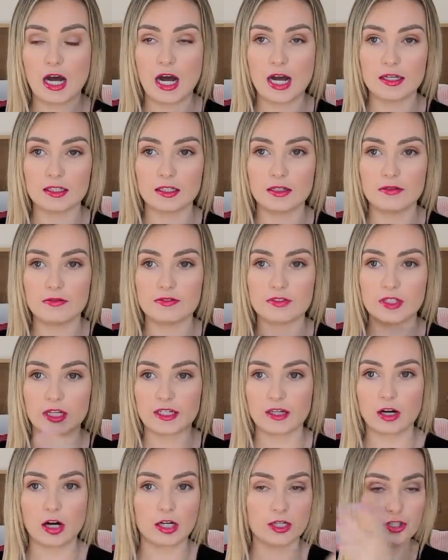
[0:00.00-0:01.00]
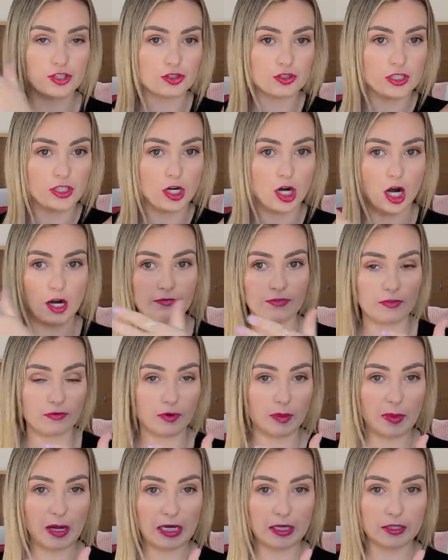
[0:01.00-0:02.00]
I lived like on a street off of
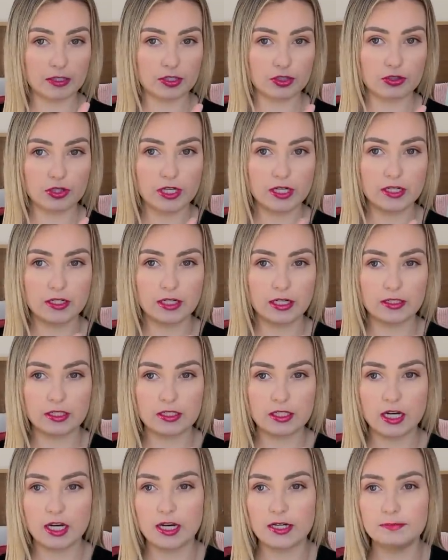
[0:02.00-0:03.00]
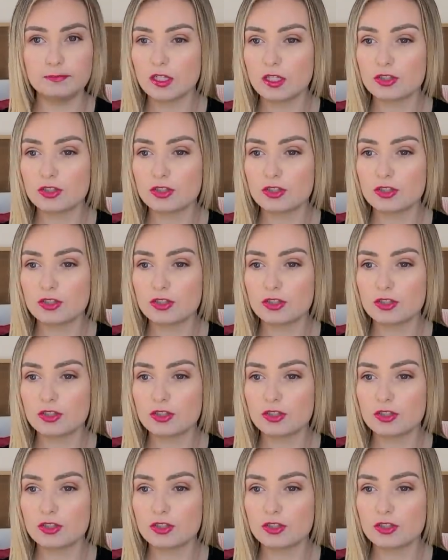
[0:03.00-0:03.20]
Rebecca Street at the time.